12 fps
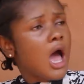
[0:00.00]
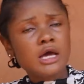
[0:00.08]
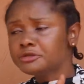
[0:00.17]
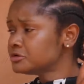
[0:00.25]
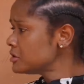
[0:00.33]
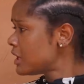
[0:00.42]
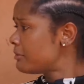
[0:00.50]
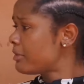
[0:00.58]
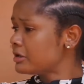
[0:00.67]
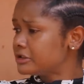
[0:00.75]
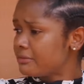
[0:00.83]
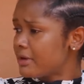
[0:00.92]
I don't know
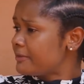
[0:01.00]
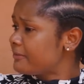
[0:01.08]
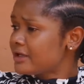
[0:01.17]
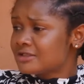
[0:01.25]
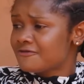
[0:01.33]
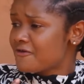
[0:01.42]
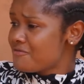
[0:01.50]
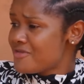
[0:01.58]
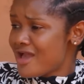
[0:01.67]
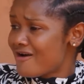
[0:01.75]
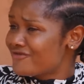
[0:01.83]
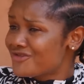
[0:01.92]
about them, but for
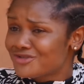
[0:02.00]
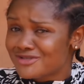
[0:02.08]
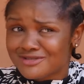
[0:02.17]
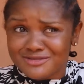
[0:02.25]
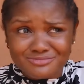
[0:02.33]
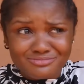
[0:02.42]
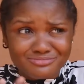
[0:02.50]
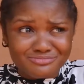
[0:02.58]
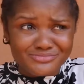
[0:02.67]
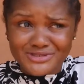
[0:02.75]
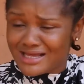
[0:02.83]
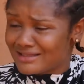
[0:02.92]
me, I've not
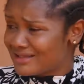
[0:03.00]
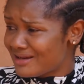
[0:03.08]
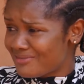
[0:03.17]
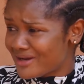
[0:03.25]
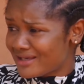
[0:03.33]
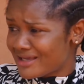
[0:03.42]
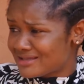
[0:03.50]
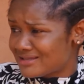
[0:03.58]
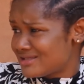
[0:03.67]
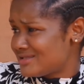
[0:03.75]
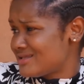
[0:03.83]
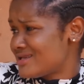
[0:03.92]
been at that backyard
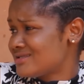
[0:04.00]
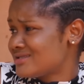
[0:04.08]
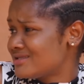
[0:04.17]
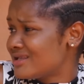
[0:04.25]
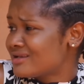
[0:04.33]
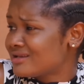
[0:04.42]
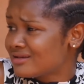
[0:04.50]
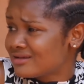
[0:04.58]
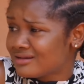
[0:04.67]
since yesterday.